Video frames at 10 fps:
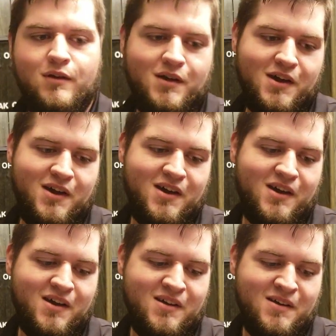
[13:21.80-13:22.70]

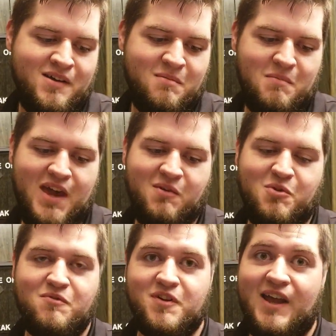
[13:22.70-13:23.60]
uh, make
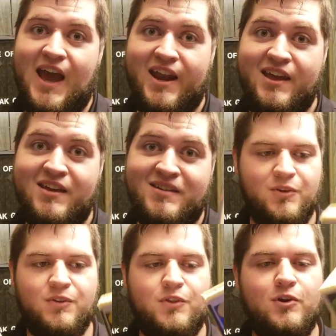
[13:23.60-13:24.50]
room for daddy.
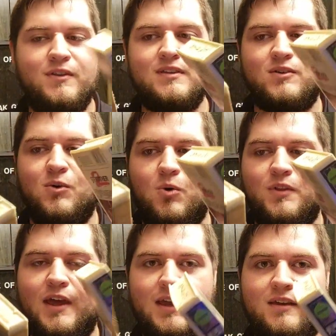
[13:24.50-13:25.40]
They're, they're, in these
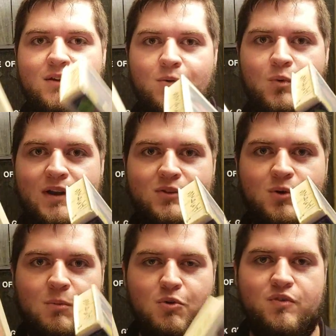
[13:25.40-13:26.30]
old like
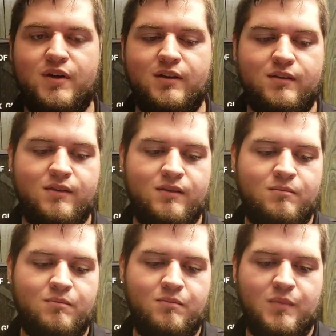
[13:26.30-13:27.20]
rental movie
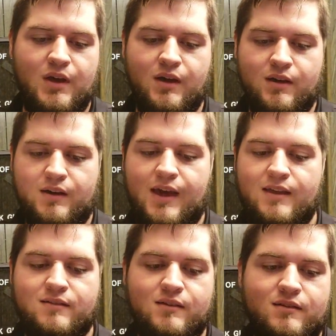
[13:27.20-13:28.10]
uh,
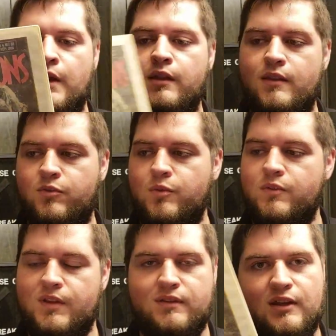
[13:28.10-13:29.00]
cases. This
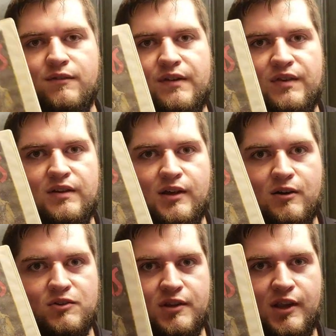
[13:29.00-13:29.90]
one's like 10 or $15
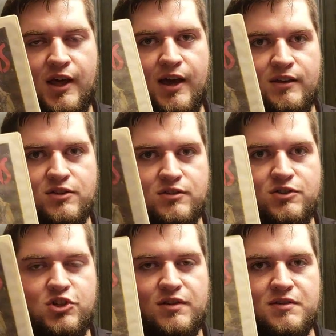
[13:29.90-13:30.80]
online,
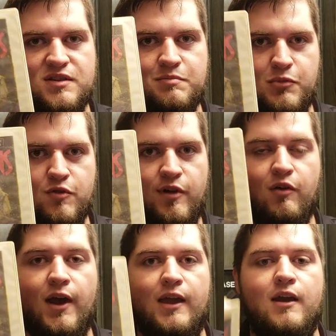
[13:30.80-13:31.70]
just, just this movie
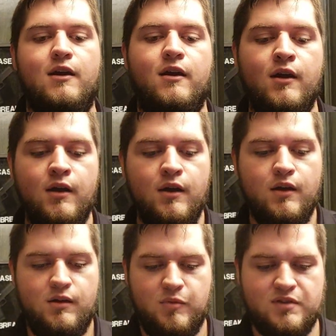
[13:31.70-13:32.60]
right here.
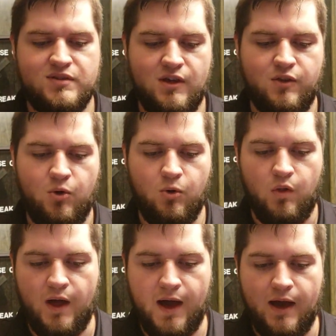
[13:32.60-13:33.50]
I'm gonna sell the
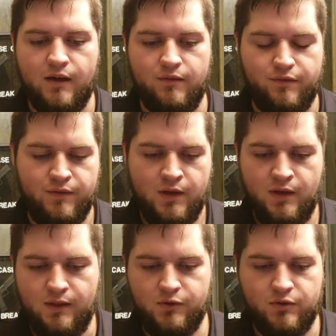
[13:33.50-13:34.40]
whole lot of,
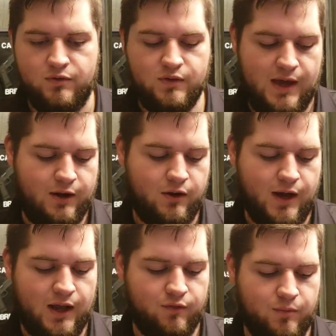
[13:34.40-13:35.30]
I think there's eight or
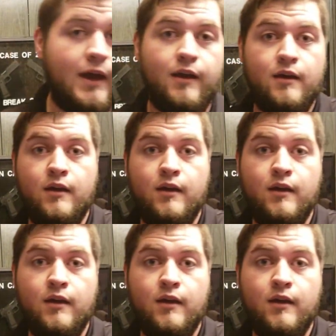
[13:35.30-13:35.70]
nine of them. Okay,